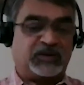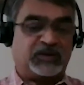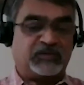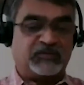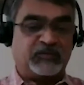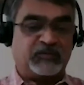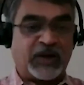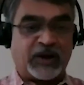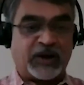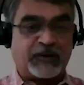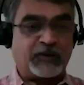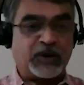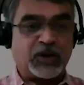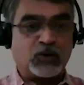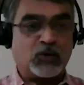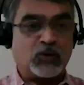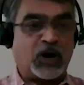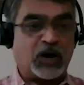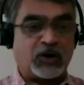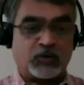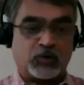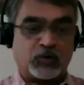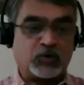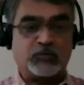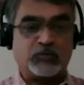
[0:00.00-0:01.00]
wherever you
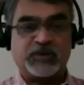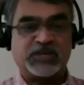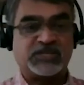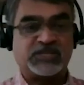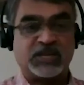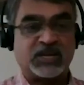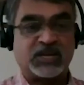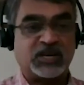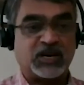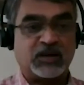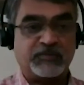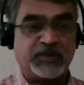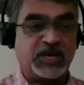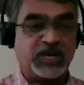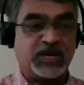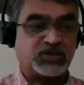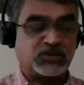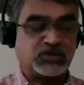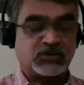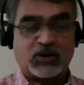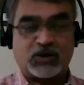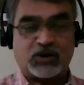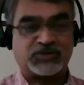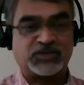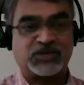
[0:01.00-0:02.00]
are. You could be sitting in a beach
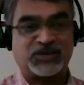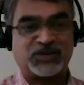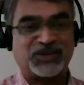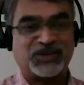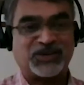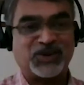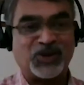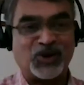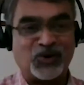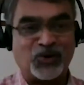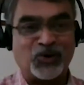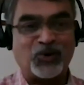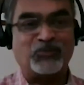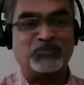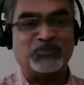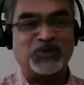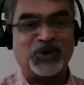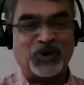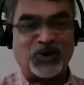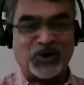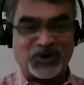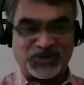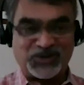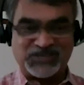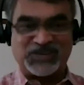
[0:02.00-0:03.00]
or sitting in your home
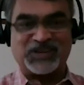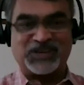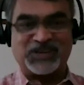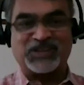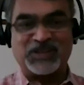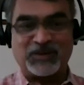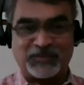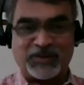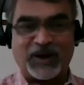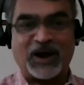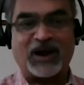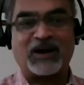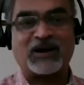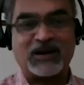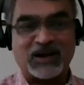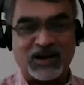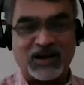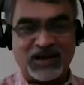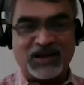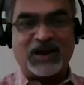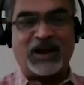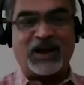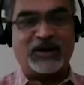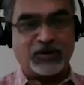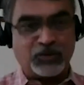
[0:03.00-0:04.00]
or sitting in the park,
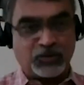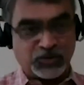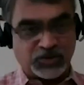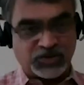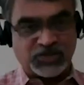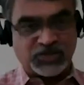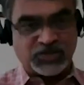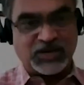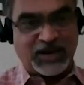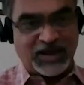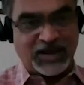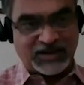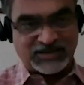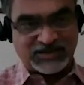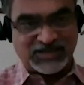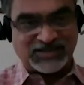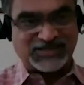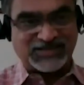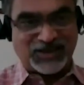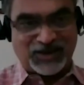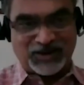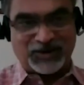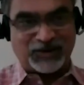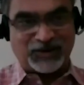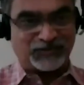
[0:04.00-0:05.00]
and you could still access
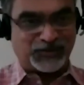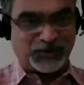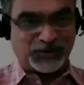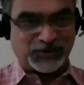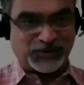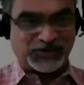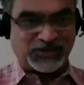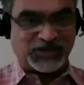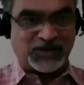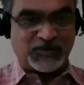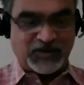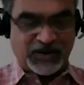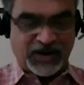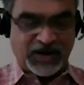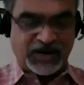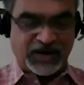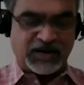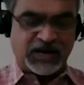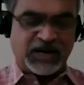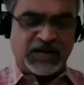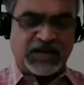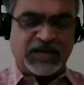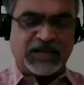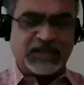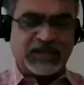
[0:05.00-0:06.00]
all of those, right?
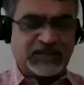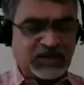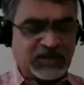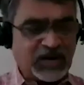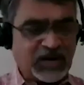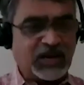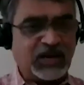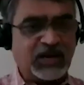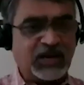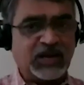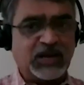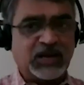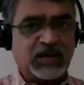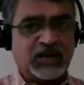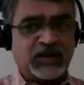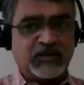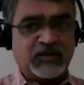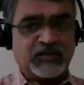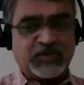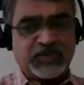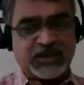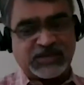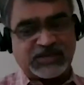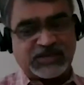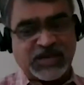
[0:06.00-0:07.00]
Three,
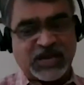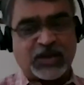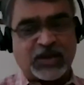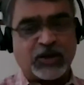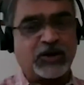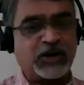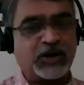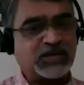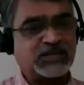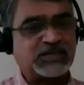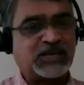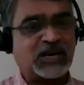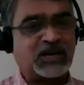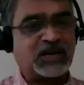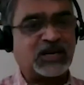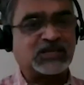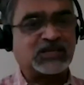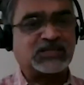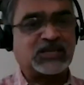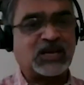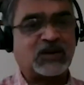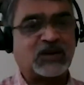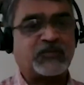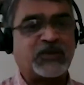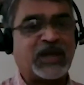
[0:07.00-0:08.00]
the security settings
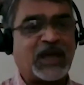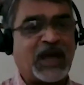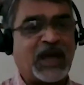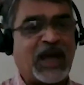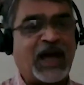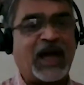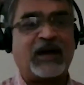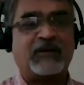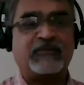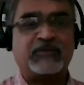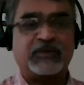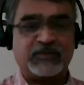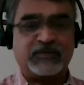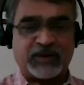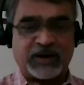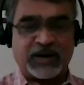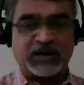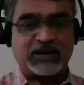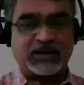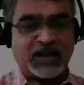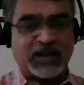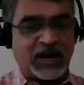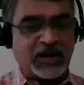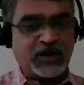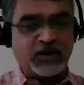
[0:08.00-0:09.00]
that we have,
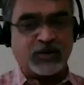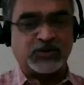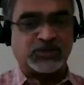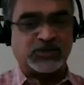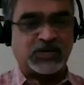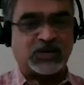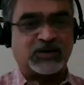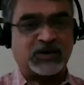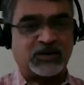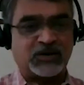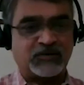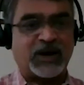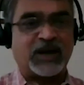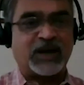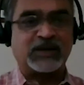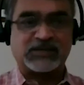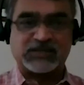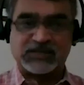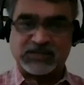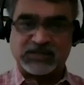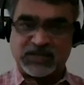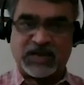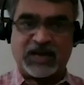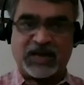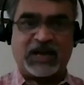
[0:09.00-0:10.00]
right? The end user
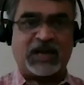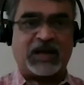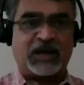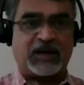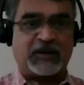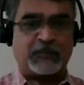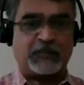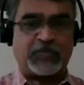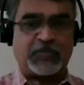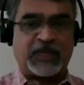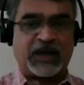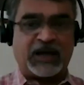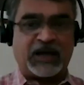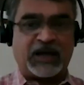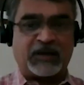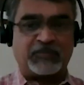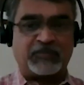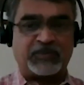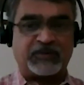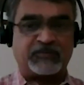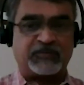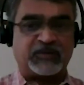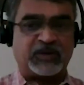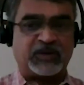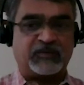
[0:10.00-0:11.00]
device,
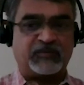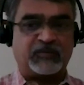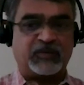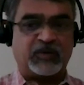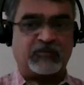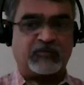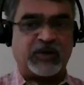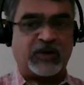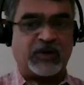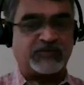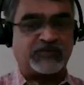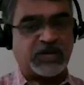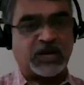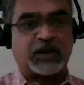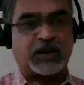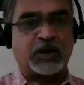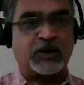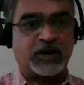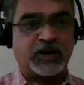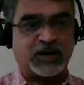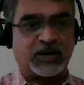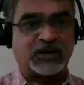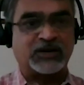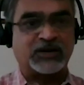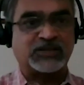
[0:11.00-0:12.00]
we have
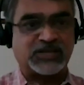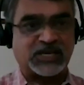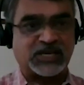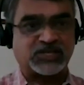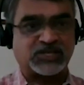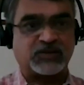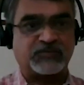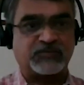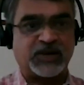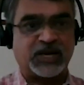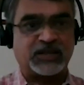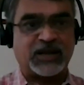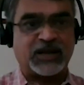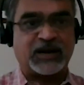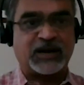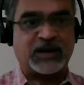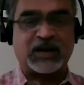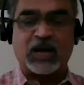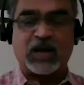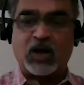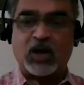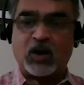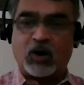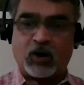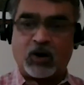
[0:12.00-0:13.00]
secured it in such a way that
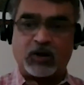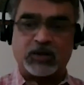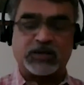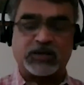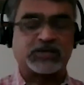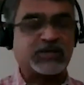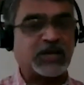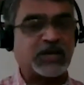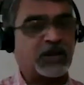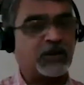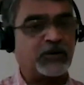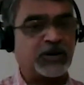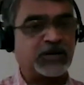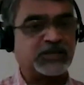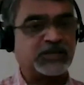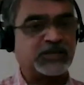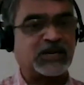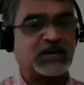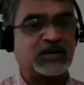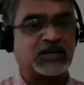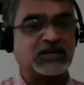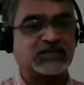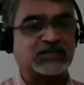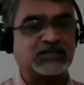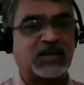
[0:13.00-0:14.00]
all the security
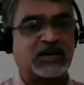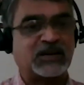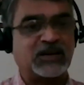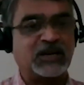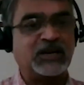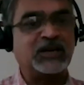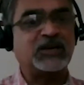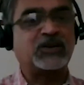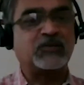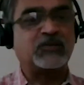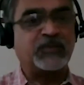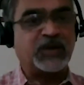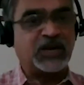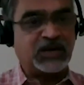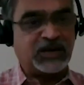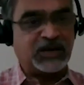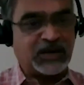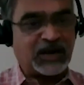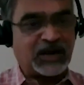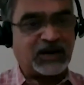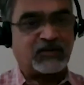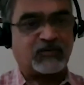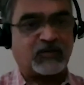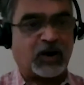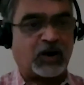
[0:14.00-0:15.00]
settings that need to be
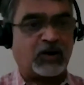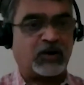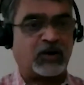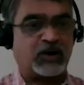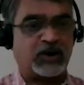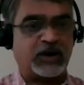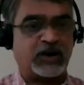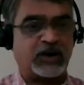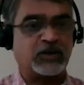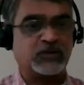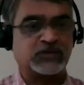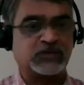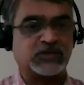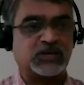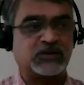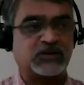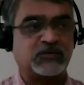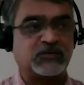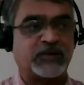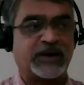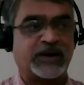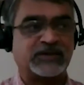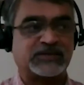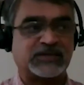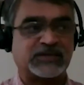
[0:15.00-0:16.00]
done on our end user
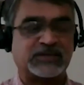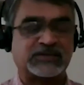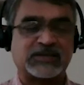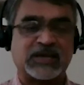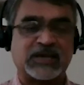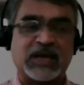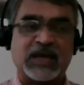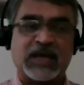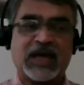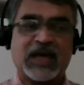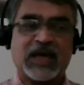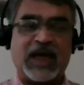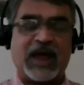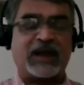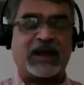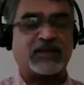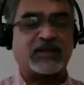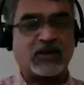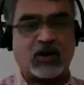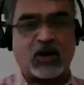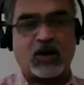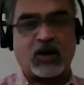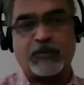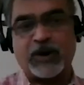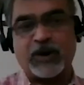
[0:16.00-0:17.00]
devices and the
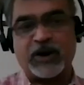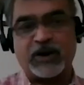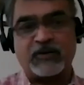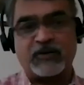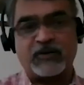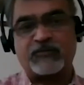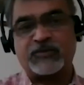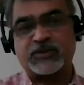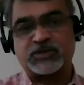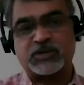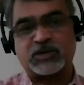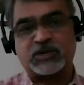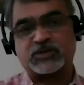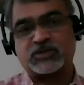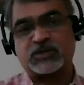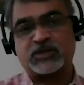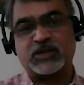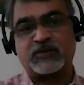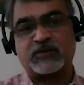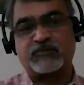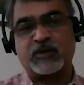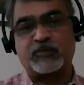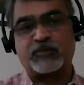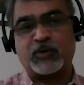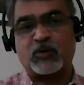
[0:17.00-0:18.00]
corporate infrastructure
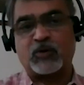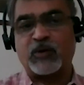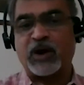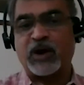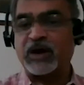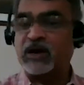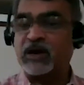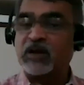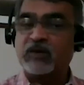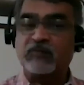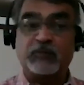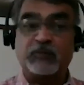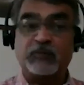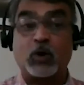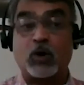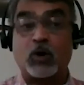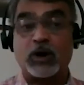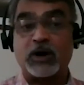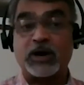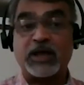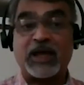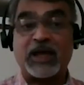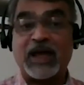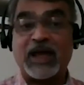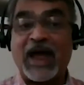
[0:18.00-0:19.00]
that we provide, we
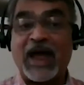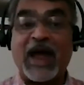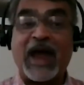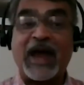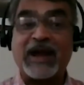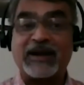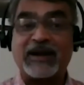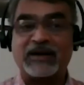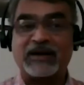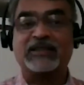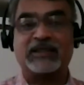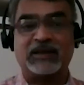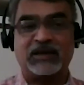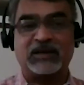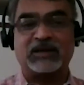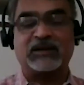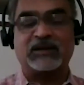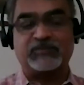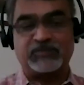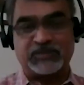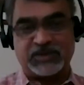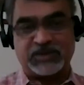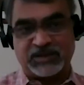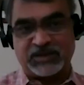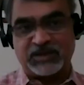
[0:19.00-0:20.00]
already had the
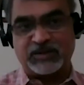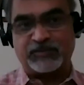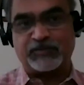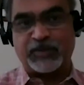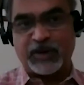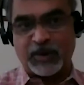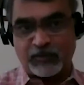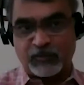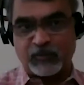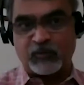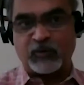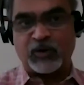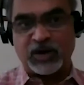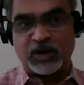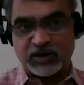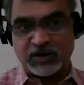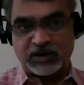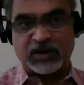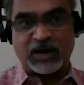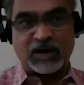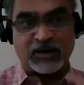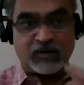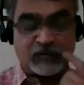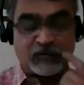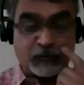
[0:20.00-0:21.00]
prep work
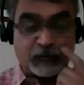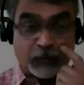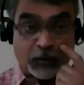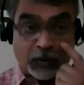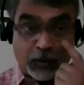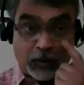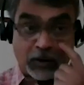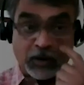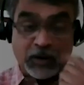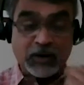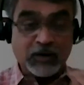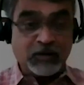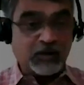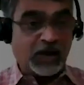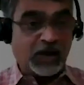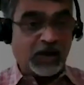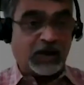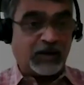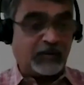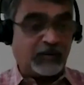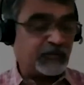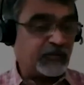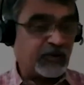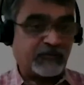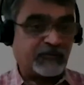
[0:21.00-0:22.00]
done
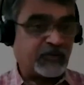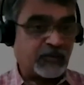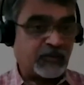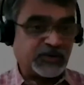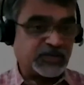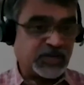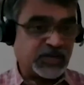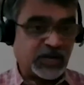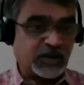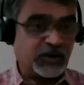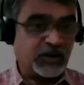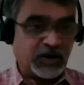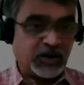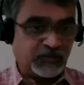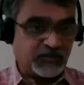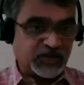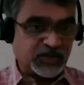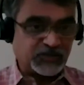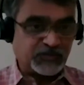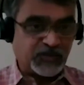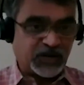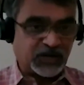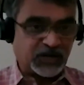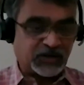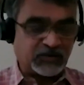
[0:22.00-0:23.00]
from a security
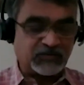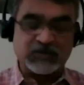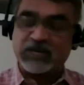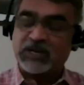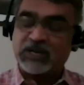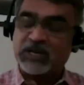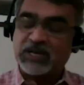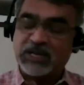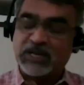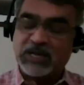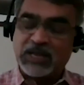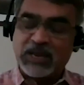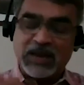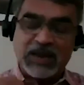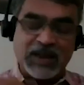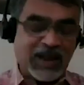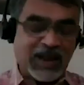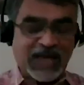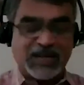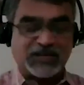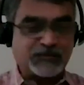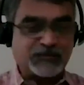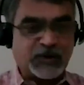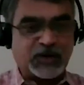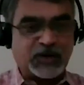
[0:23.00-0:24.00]
perspective.
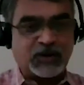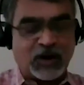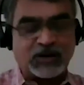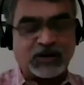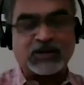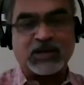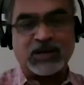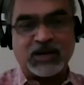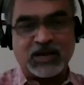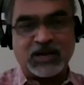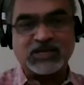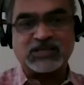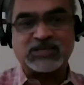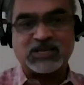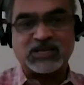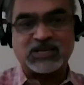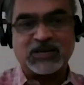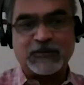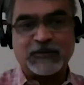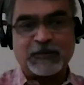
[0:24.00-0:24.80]
Last but not the least,